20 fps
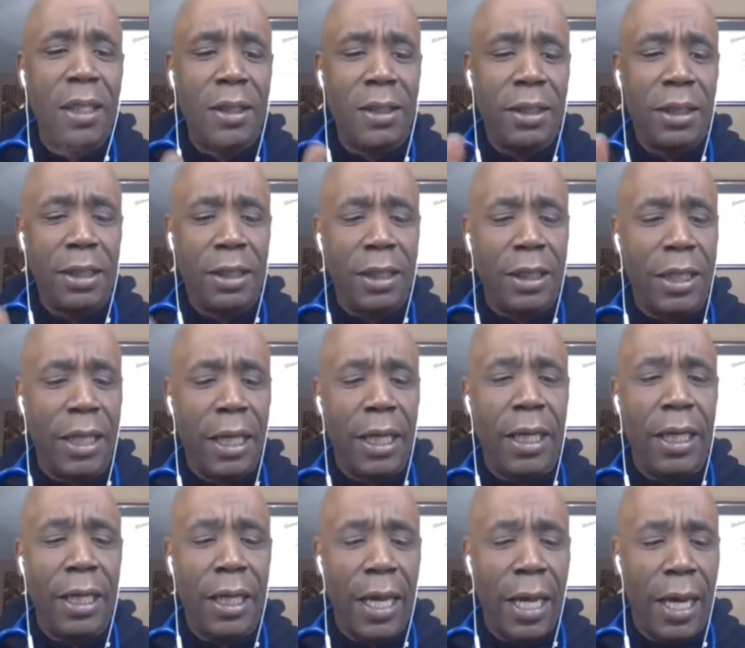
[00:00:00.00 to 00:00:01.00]
just
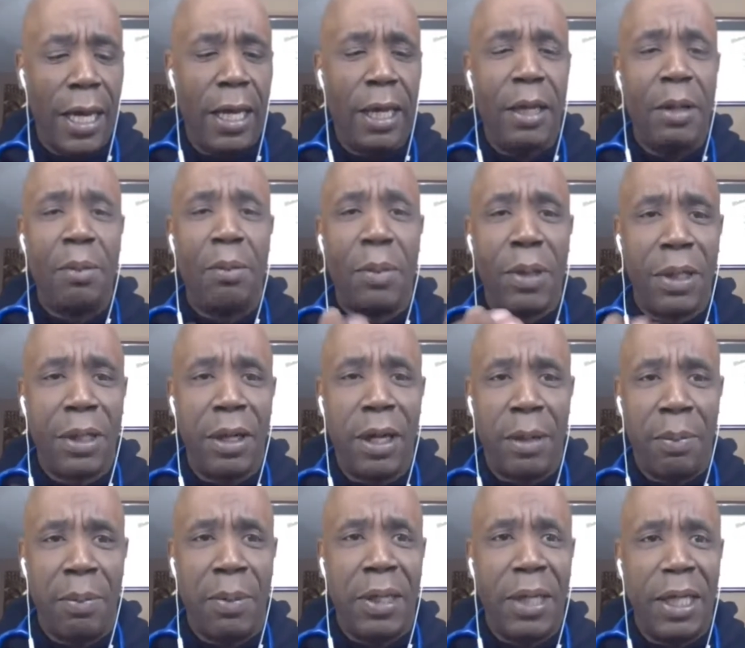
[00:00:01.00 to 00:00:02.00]
get a
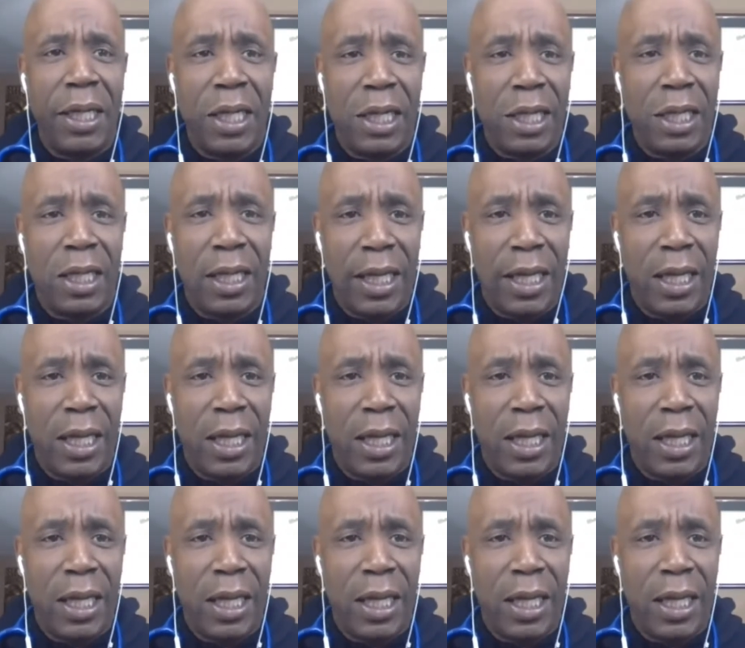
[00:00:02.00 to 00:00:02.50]
manila